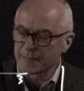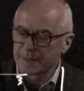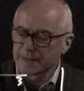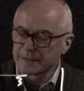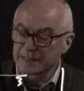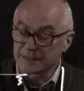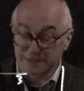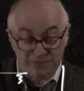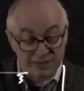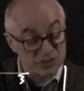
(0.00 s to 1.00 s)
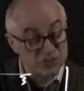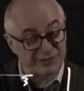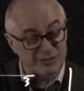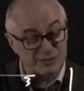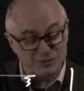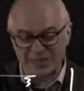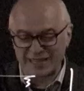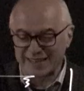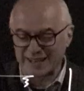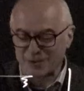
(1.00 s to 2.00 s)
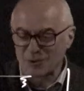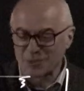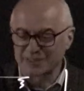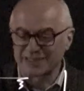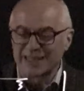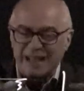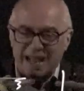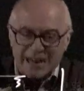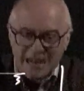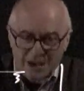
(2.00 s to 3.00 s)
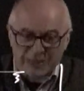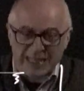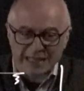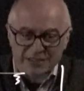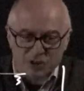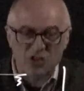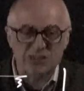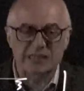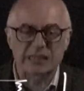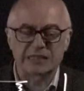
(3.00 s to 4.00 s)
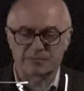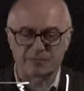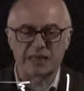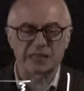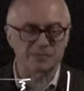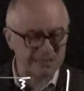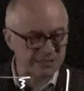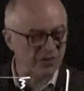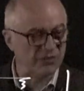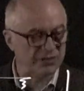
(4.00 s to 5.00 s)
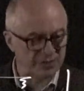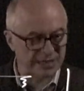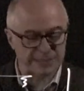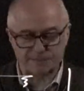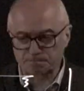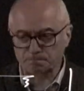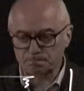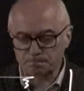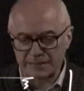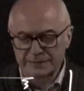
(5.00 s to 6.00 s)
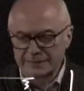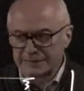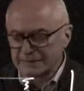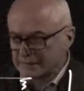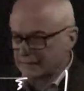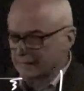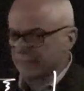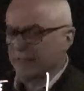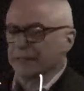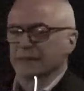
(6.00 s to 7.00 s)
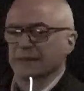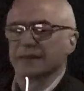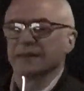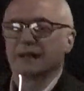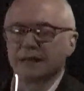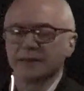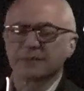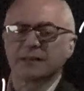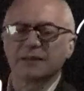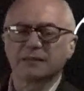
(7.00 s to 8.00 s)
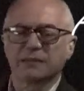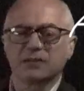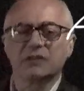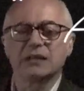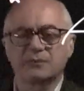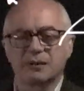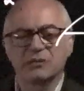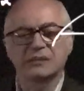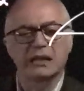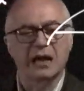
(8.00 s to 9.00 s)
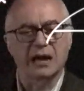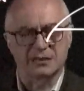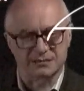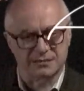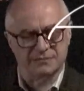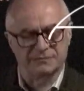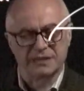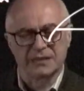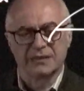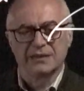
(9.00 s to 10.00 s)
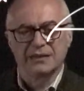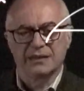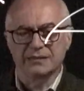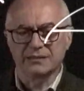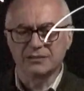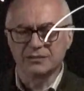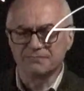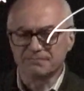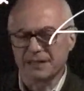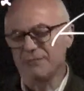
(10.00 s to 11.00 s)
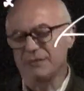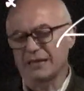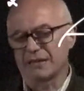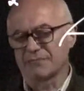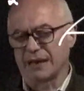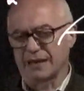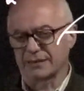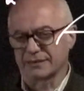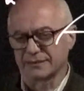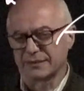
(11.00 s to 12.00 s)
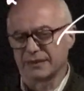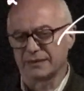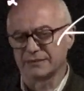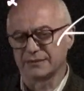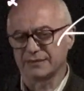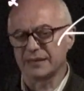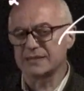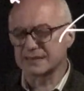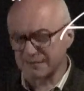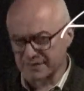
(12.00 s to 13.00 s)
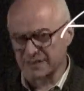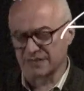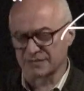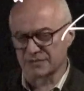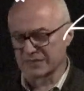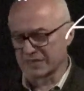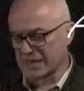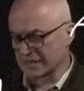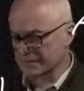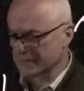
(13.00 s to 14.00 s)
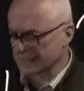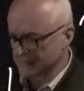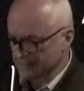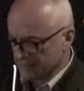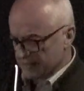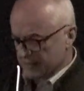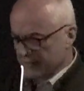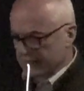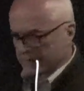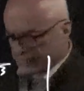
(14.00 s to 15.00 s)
the interface between air and water, and how that causes the displacements of the grains. Finally, I started talking about the lungs. And so let me come back and say something about the lungs. This is